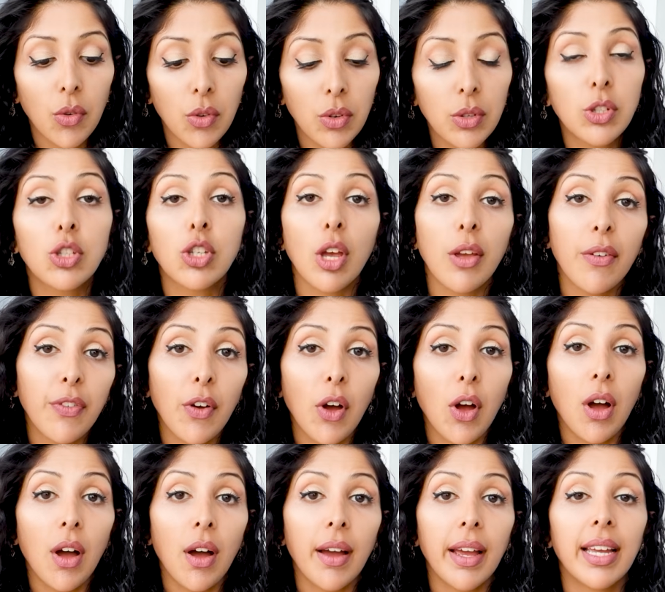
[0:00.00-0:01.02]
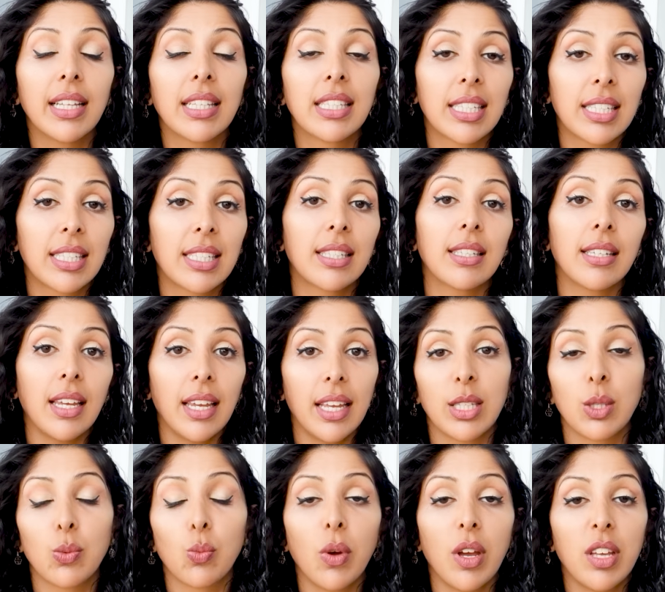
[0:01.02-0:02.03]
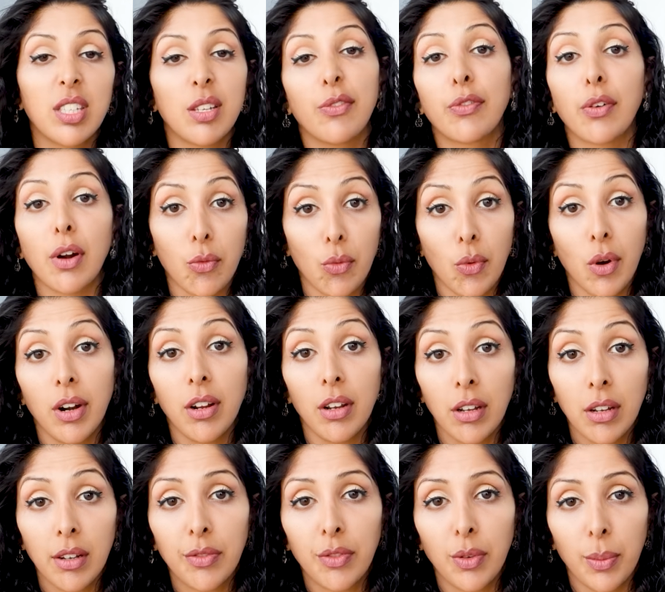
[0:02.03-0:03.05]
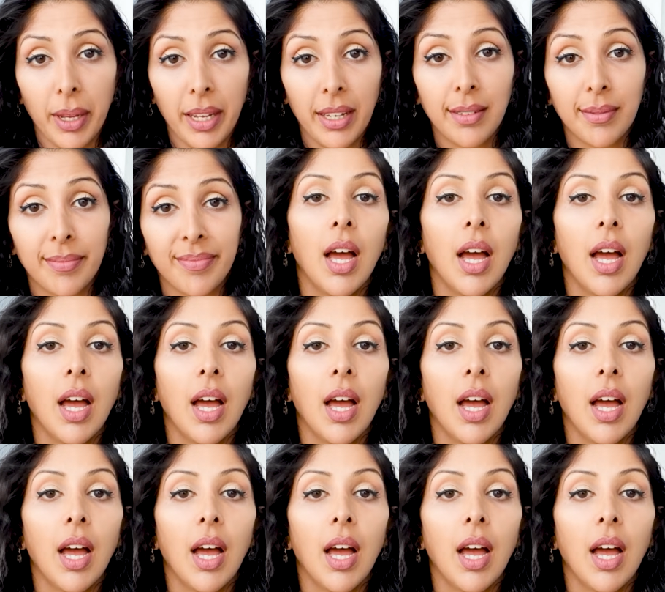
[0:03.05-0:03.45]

So far it's a front runner for me.